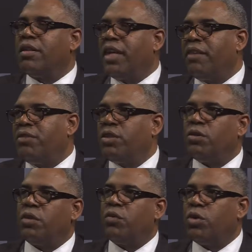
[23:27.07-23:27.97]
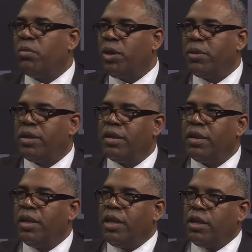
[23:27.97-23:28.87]
of the 9th District for a moment
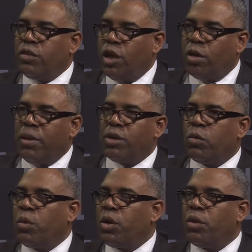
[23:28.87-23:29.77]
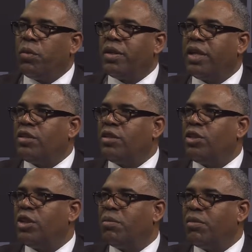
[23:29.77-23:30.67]
and talk about the work and
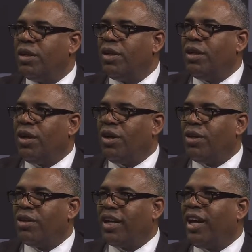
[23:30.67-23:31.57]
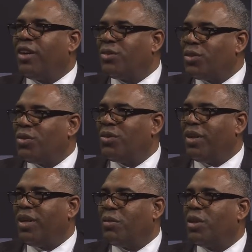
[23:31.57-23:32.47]
relationship on the council
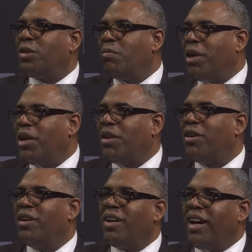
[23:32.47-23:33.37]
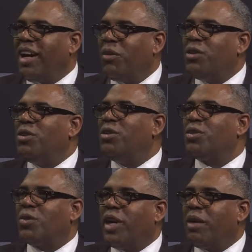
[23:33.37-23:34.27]
and with the mayor, how would you
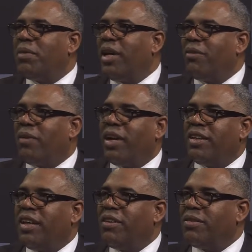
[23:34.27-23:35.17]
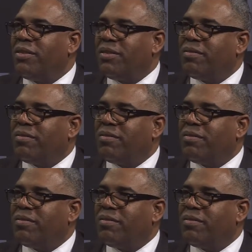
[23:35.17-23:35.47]
describe that right now?